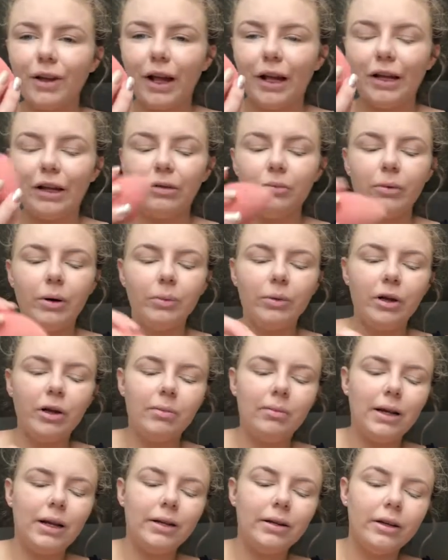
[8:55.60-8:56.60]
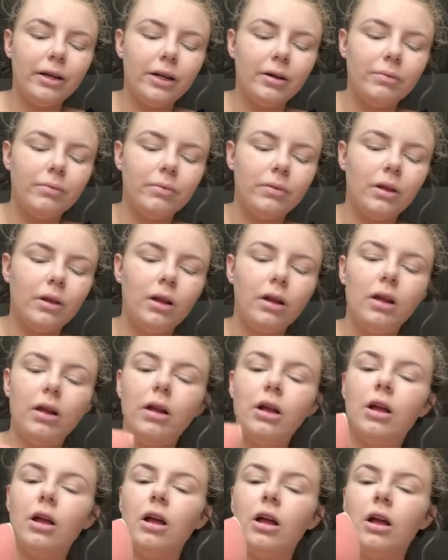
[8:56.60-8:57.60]
I use my beauty blender.
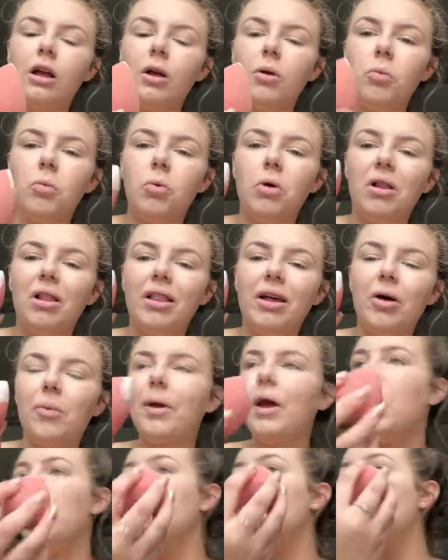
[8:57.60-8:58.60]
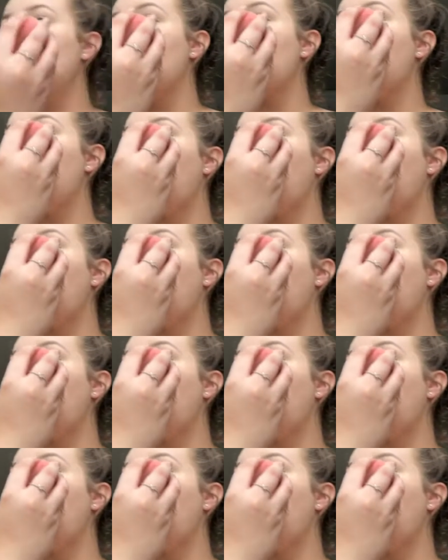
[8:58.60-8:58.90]
Put a little bit on.